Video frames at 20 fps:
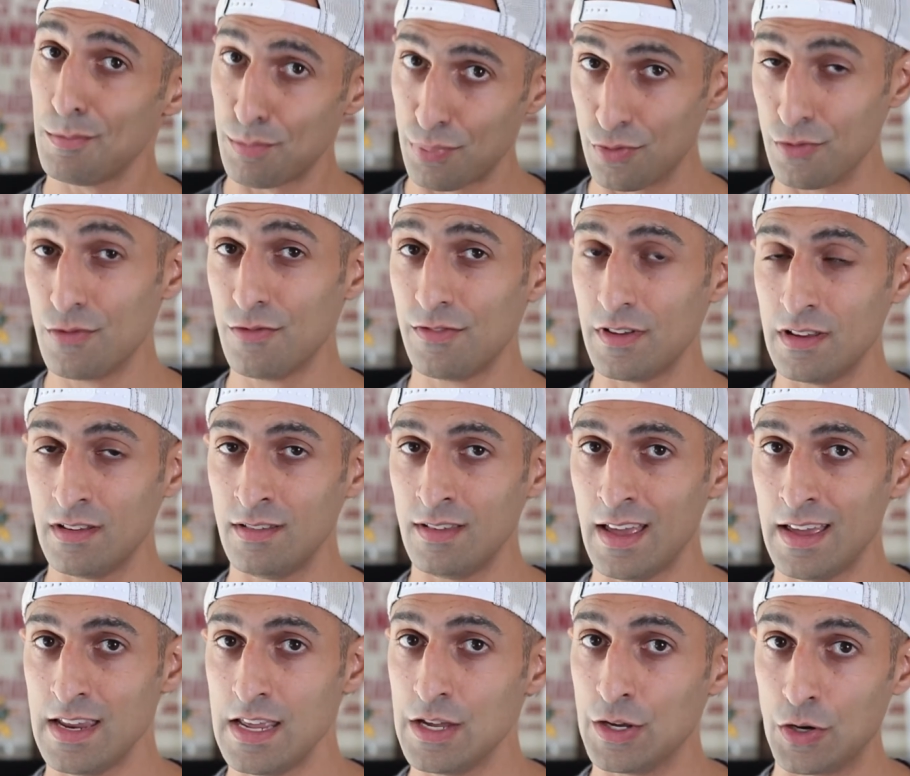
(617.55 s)
proven
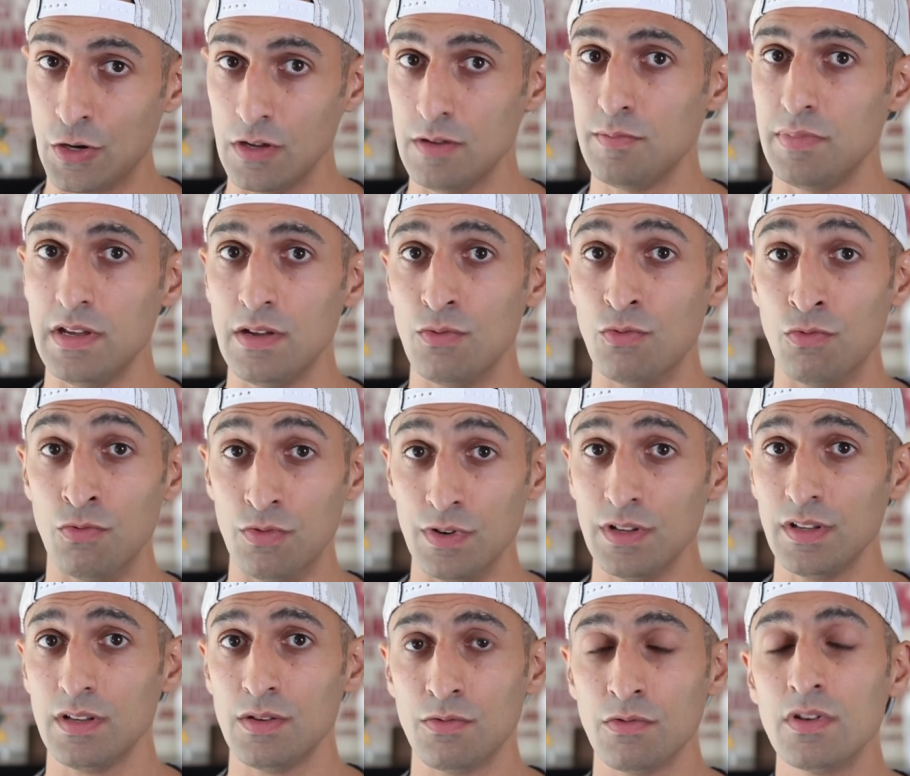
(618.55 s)
that he could be
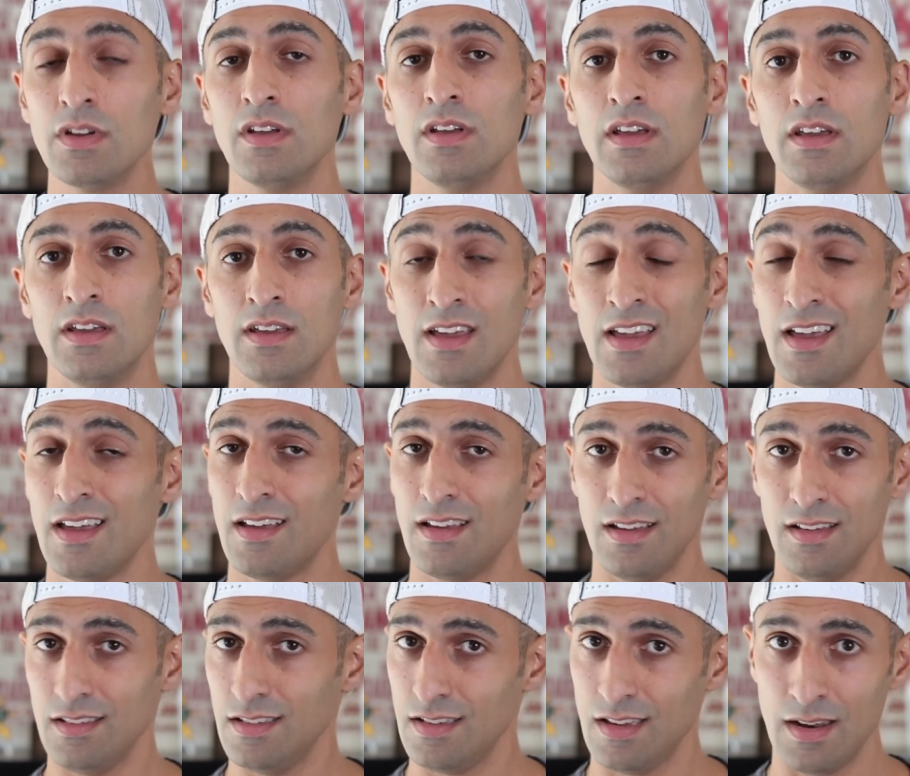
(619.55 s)
really
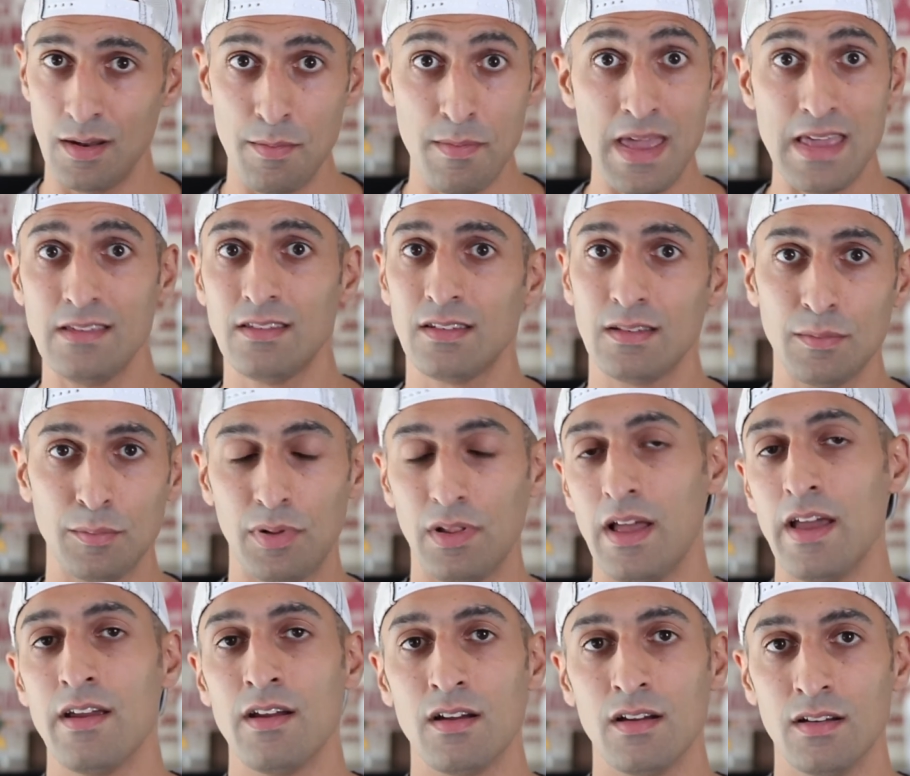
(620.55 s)
an amazing
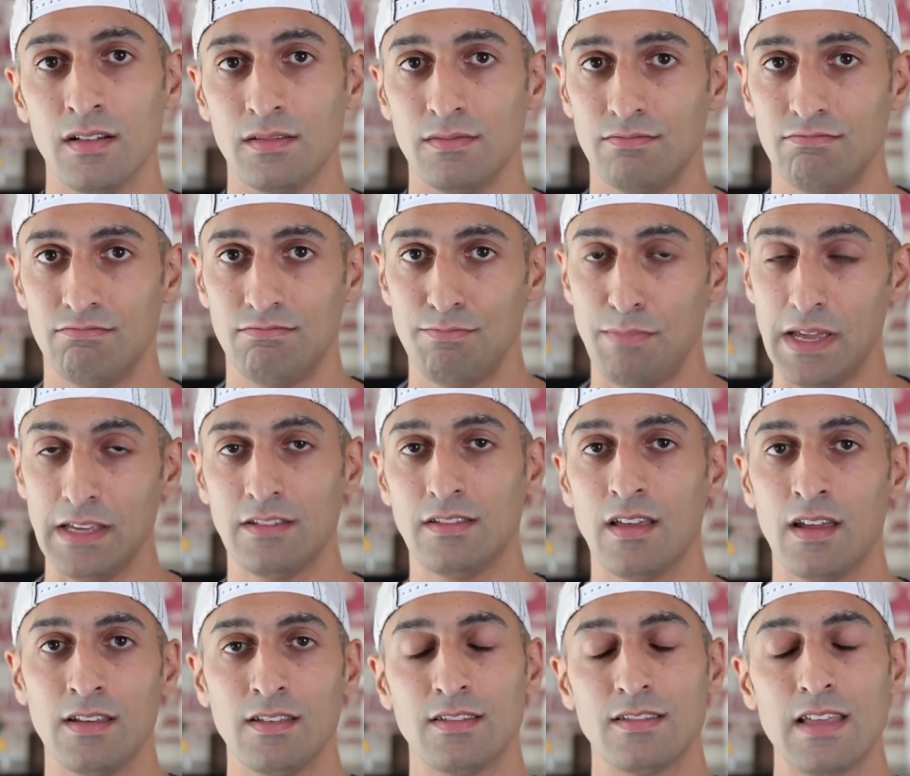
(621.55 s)
player based
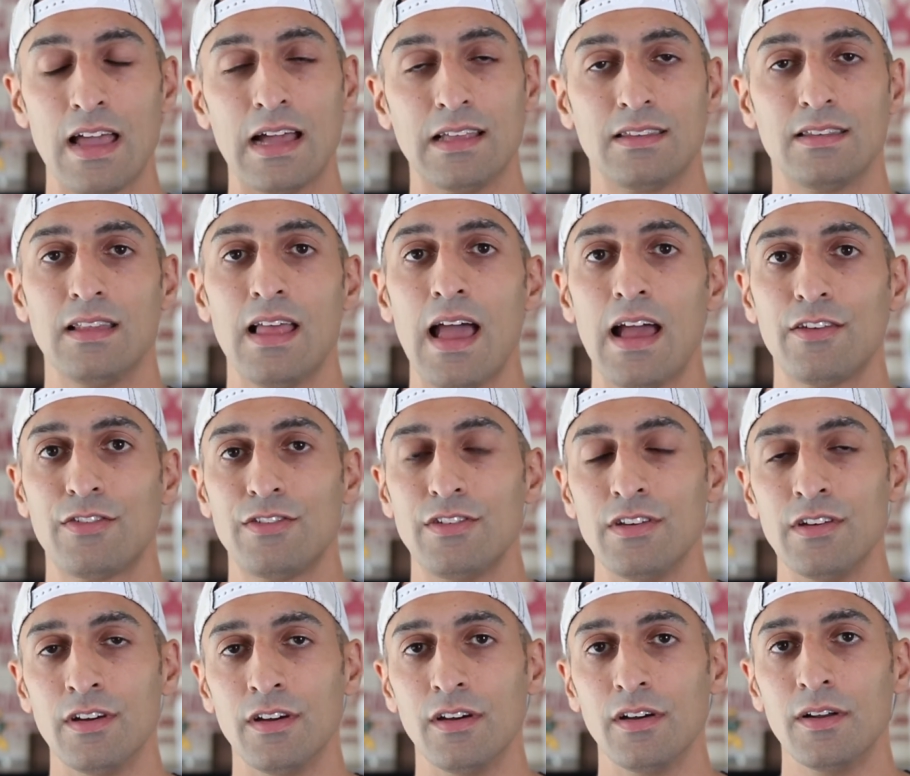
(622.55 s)
on his stats last
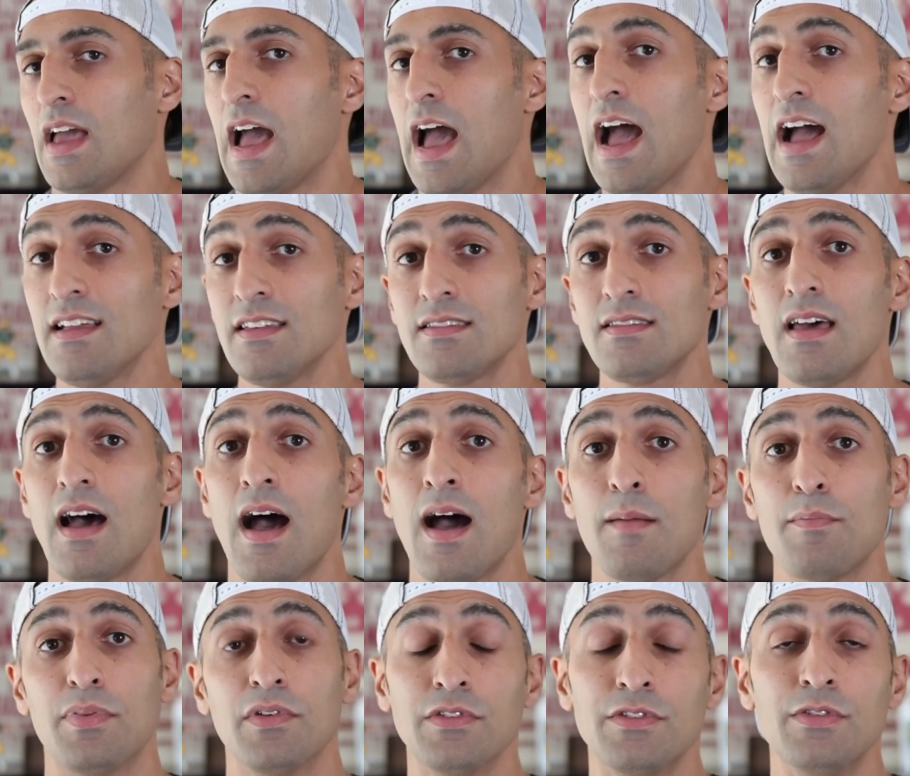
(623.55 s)
year, has the
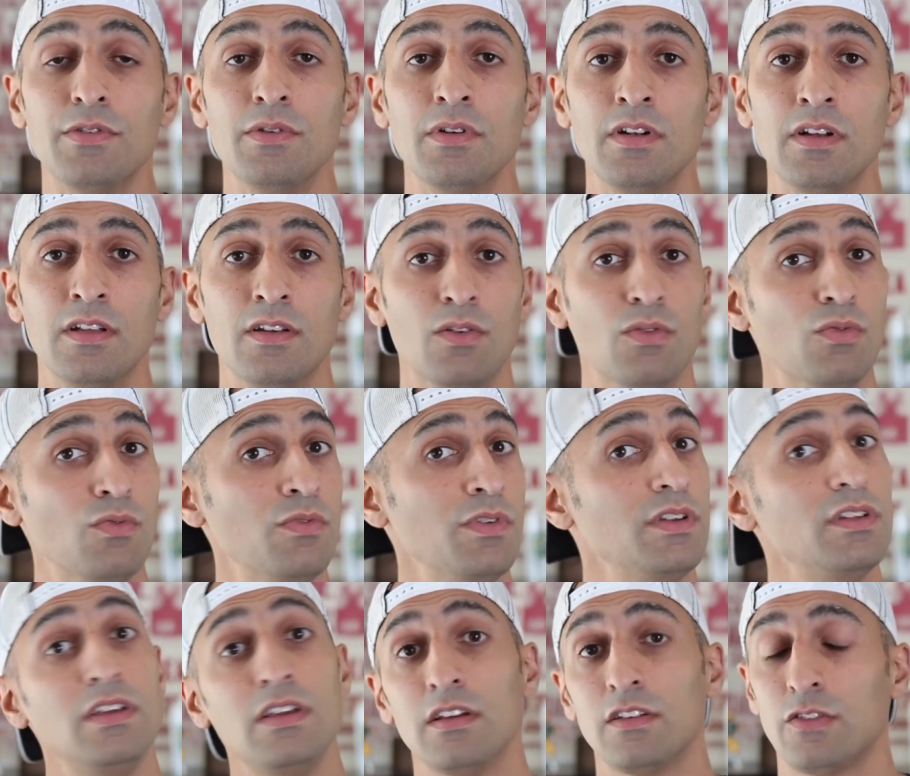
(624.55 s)
opportunity to
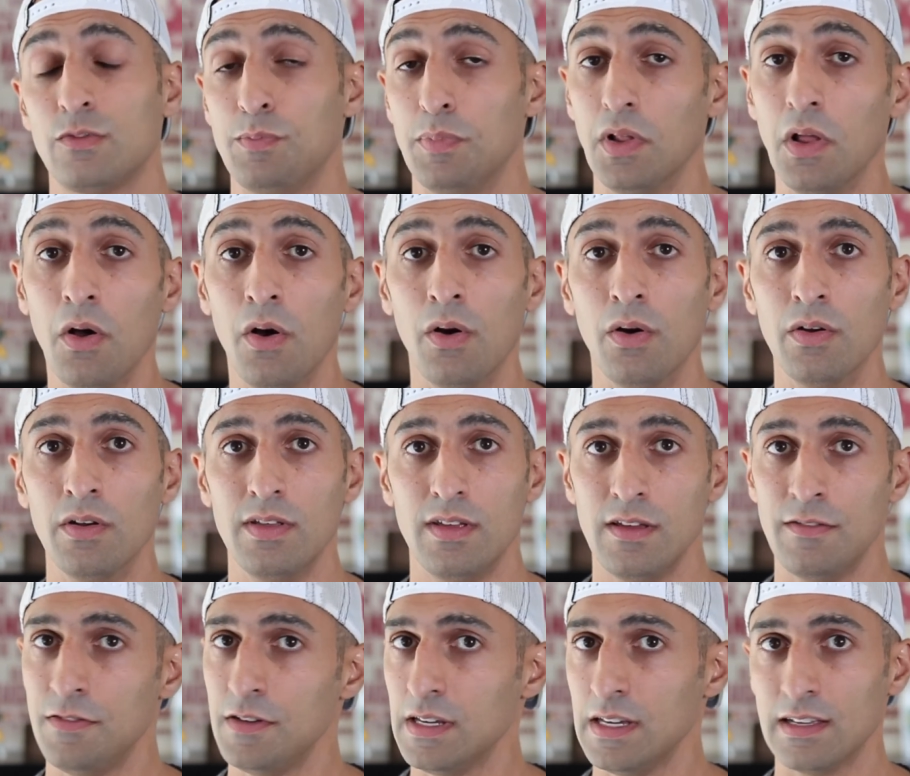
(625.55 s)
really explode
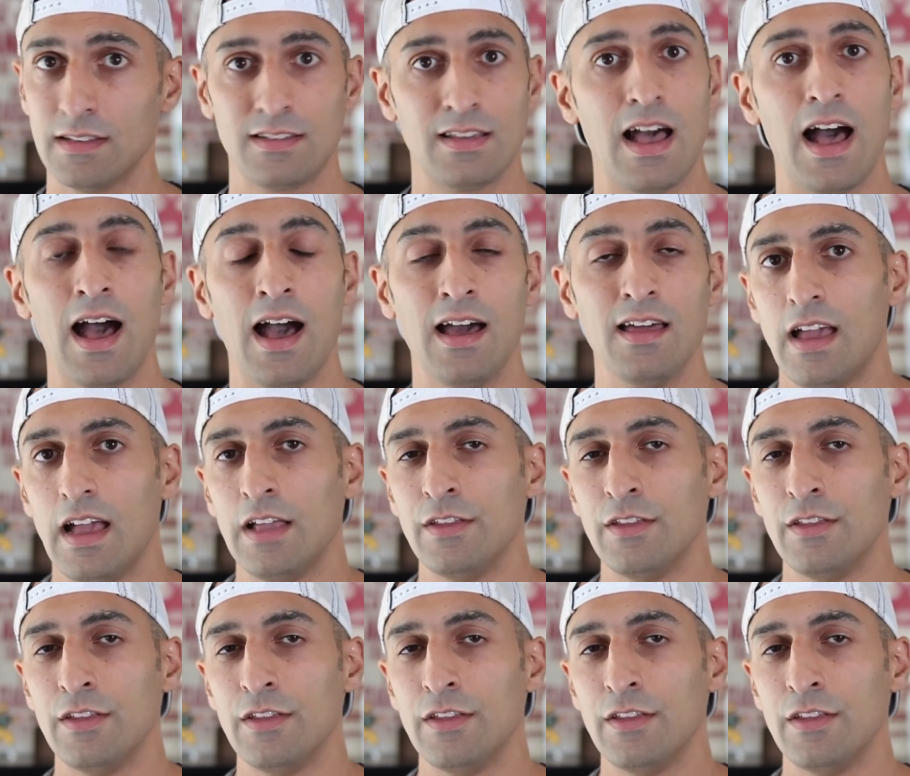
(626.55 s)
if he gets hot.